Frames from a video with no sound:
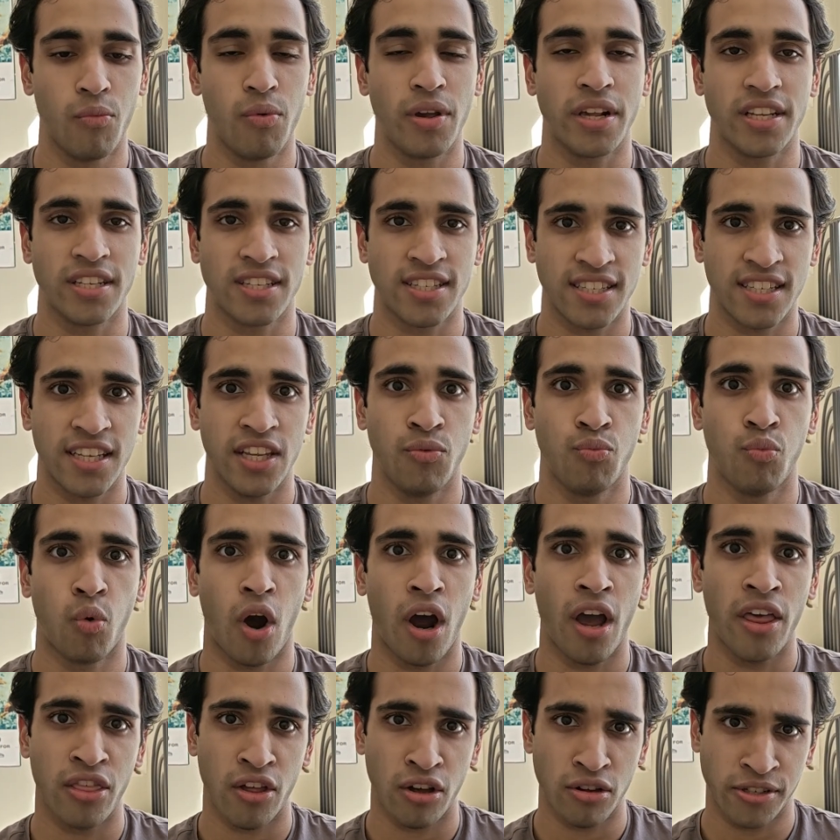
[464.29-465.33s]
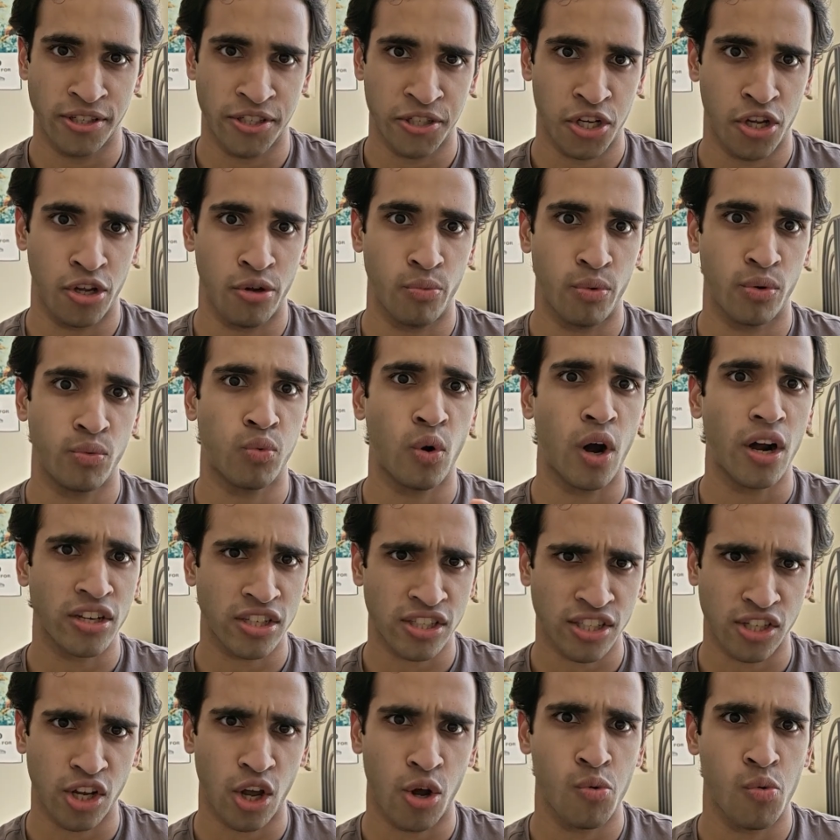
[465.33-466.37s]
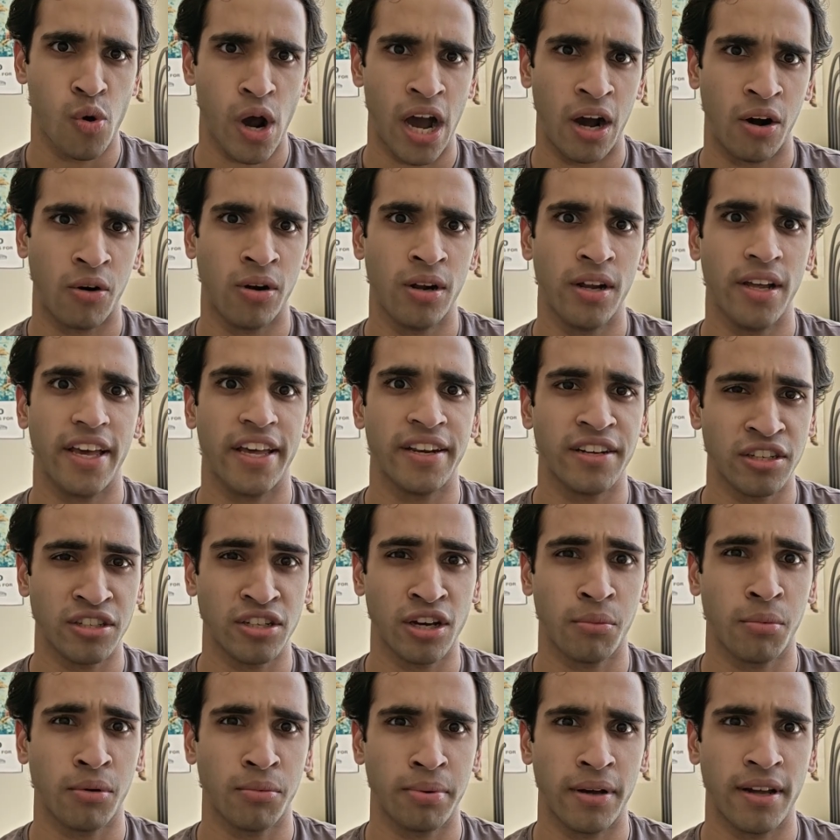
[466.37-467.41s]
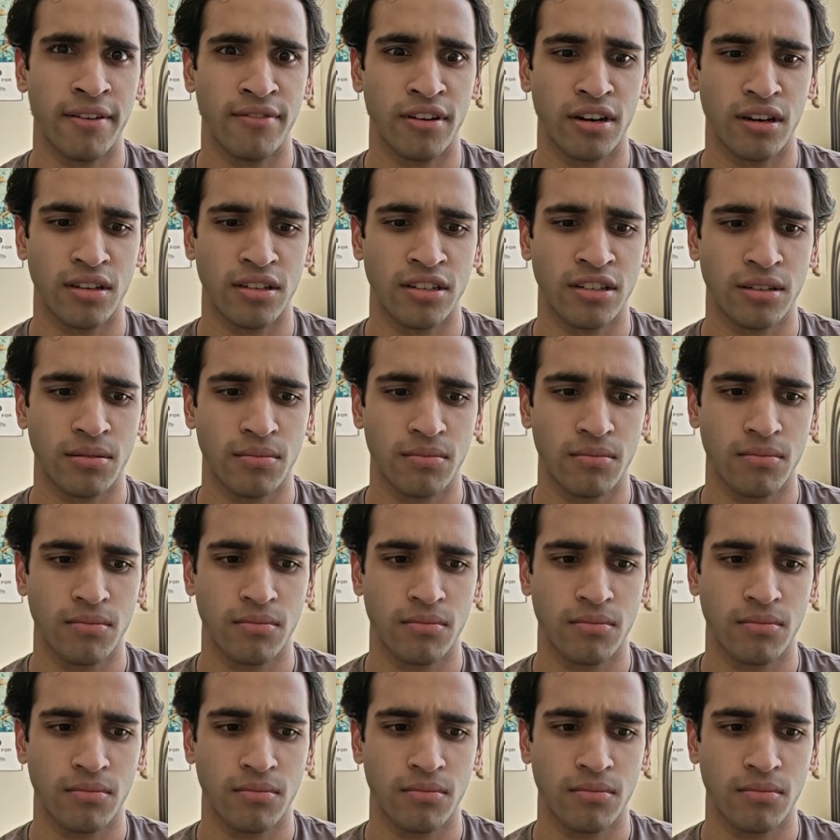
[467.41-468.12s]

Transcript: we can see why those two would work so well in a double pivot.